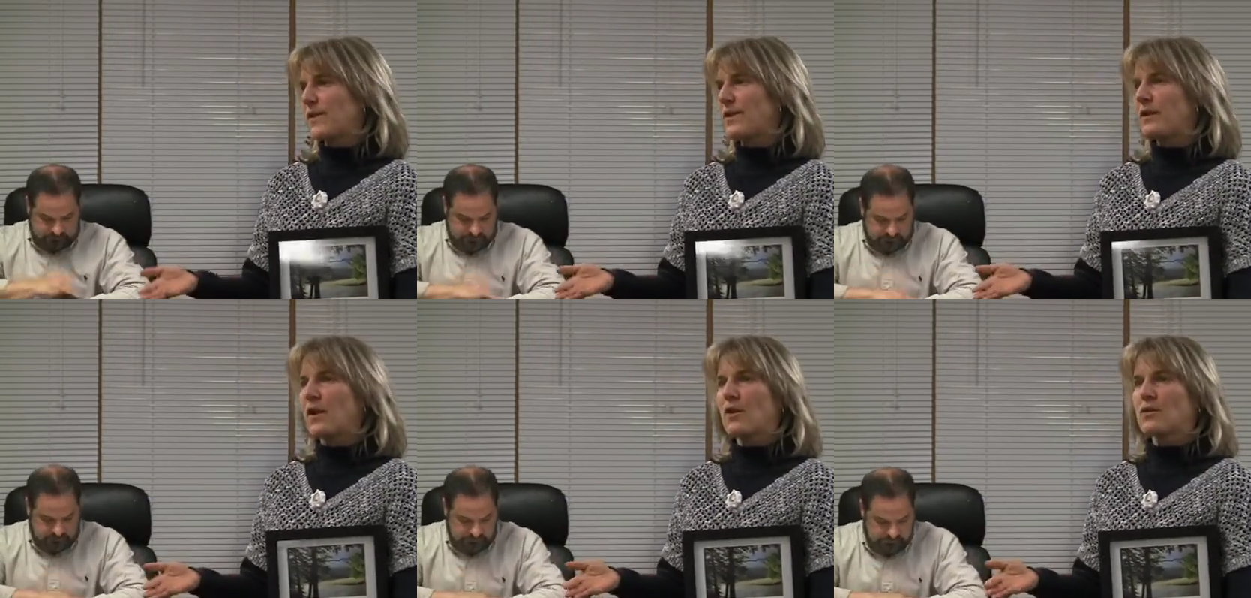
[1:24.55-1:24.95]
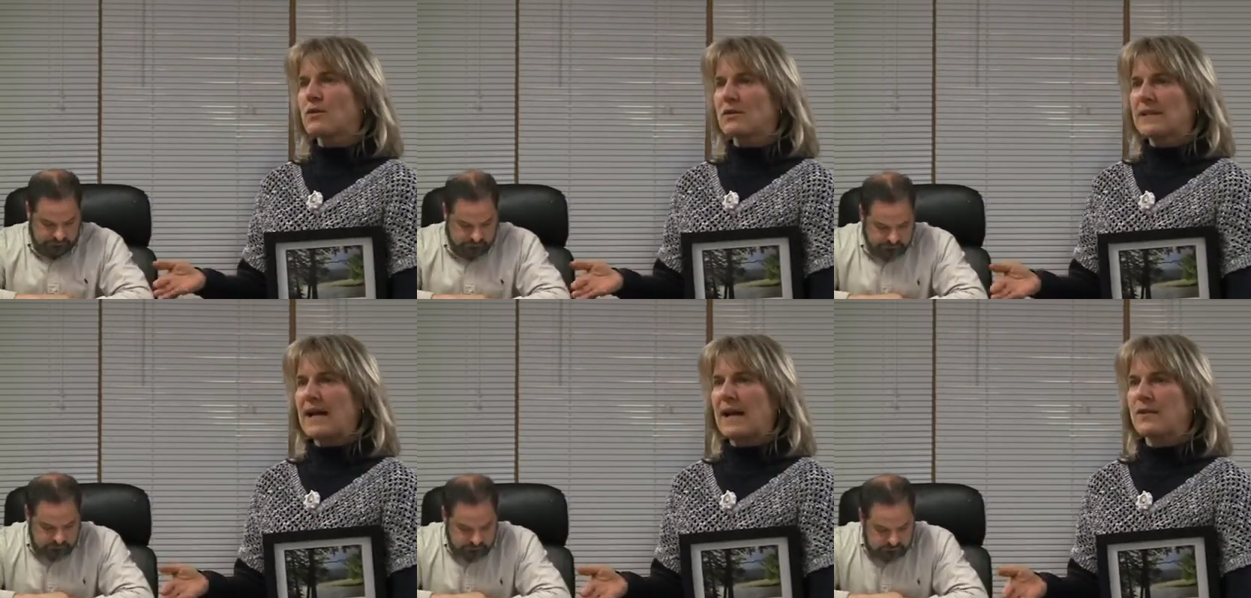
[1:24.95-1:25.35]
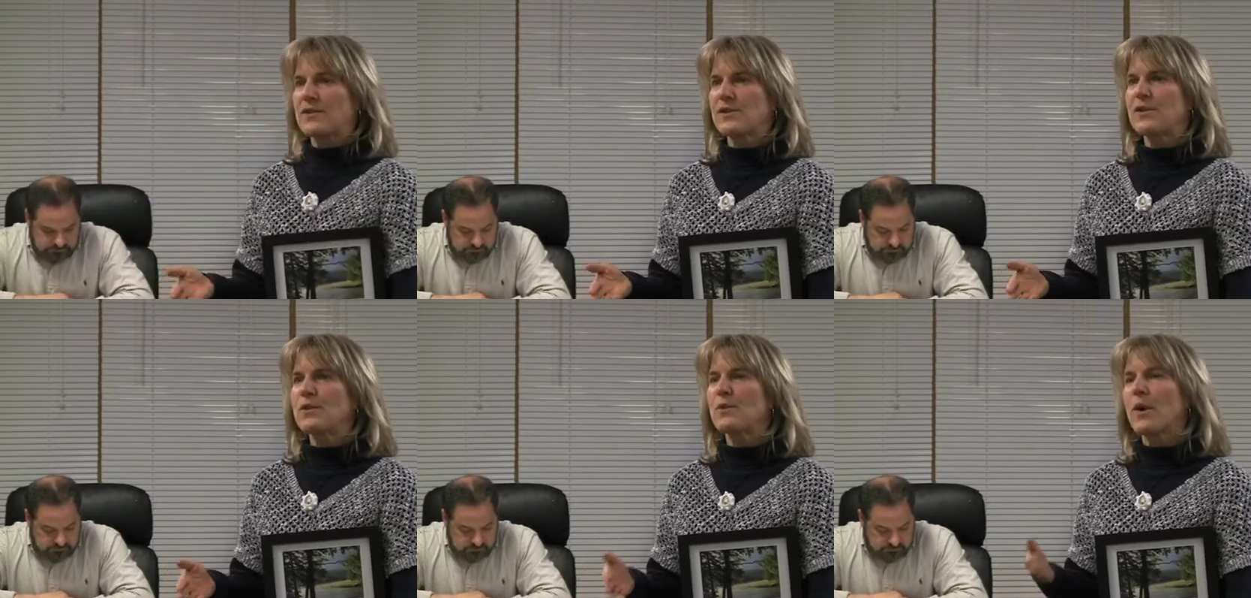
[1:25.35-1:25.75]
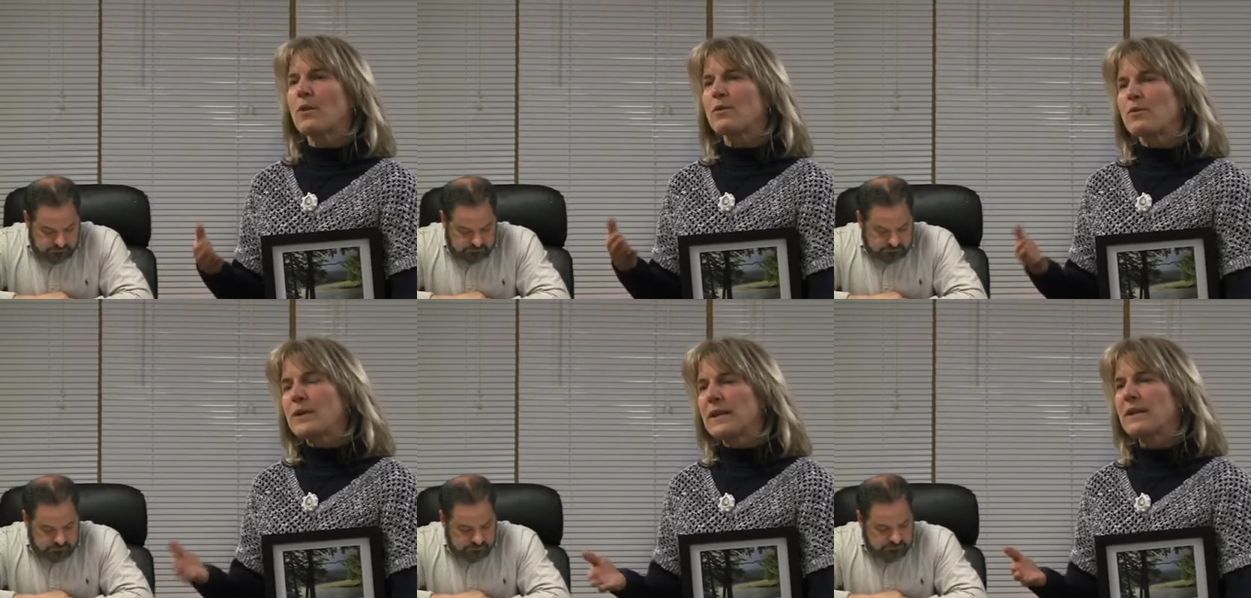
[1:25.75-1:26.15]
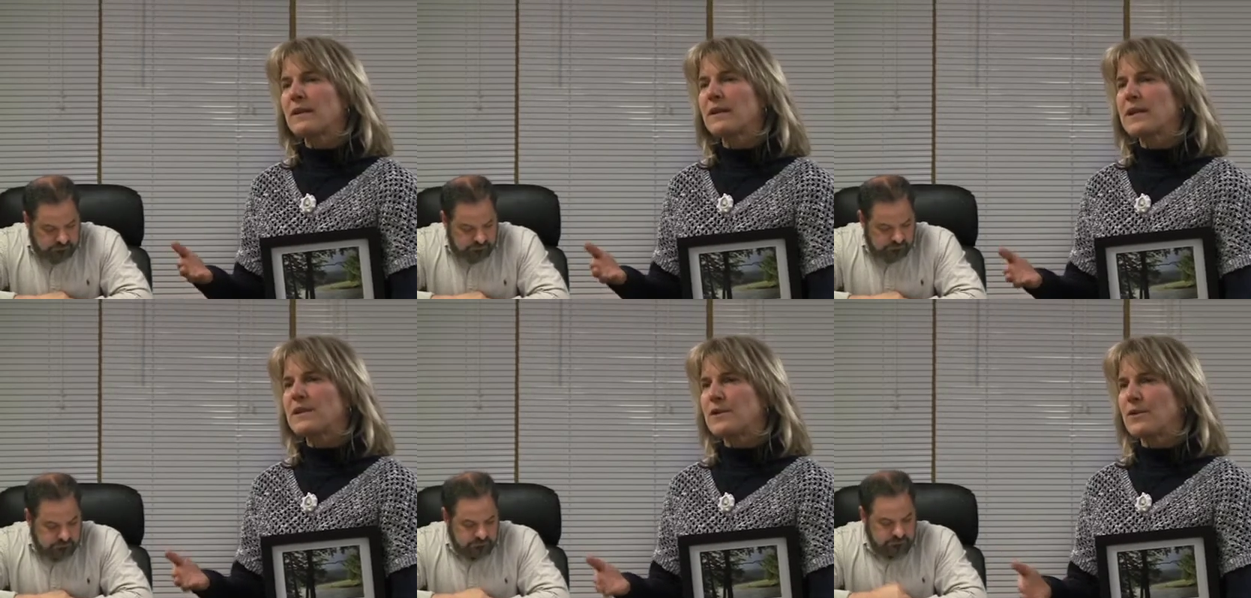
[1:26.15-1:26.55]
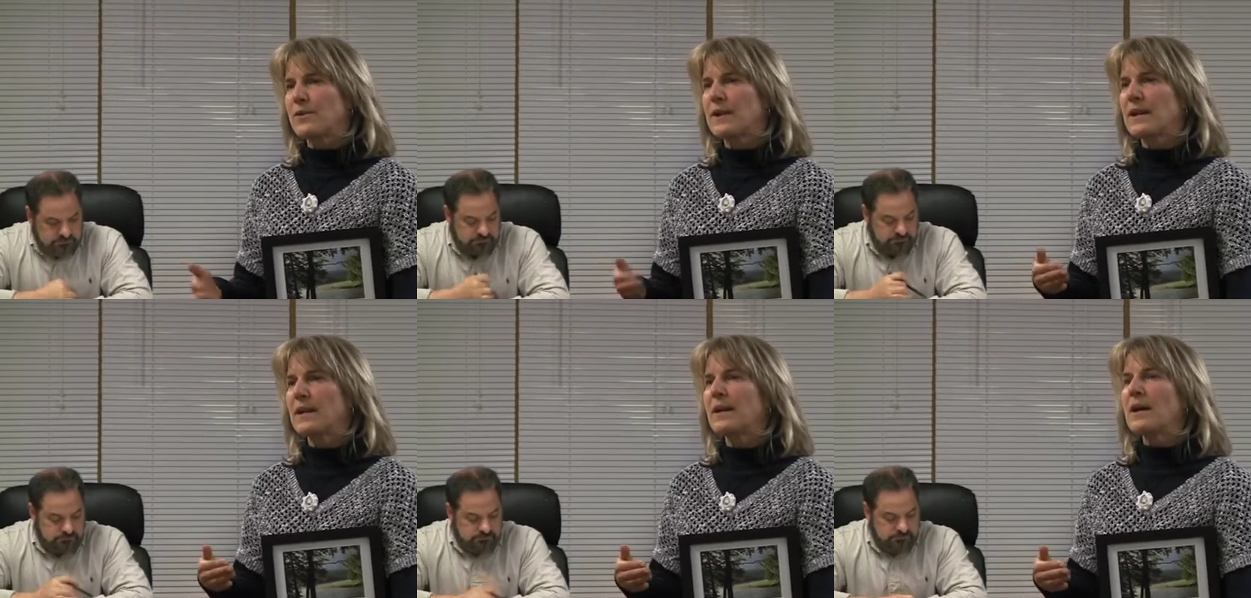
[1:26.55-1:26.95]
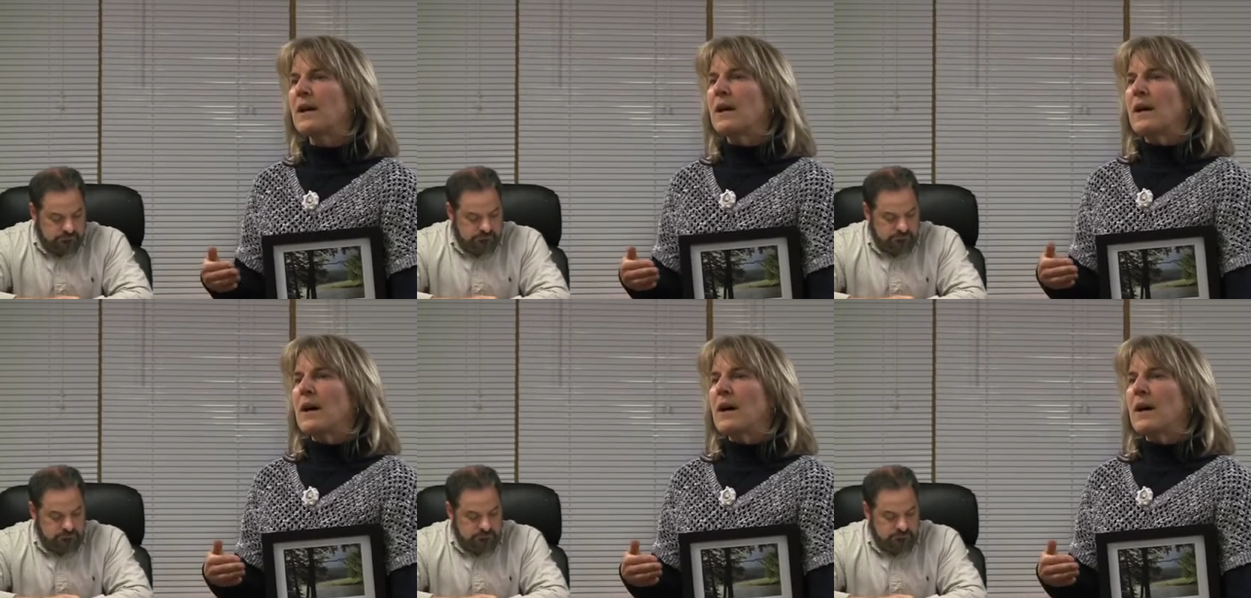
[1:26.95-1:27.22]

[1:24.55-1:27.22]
Speaker 1: and the local towns who are really doing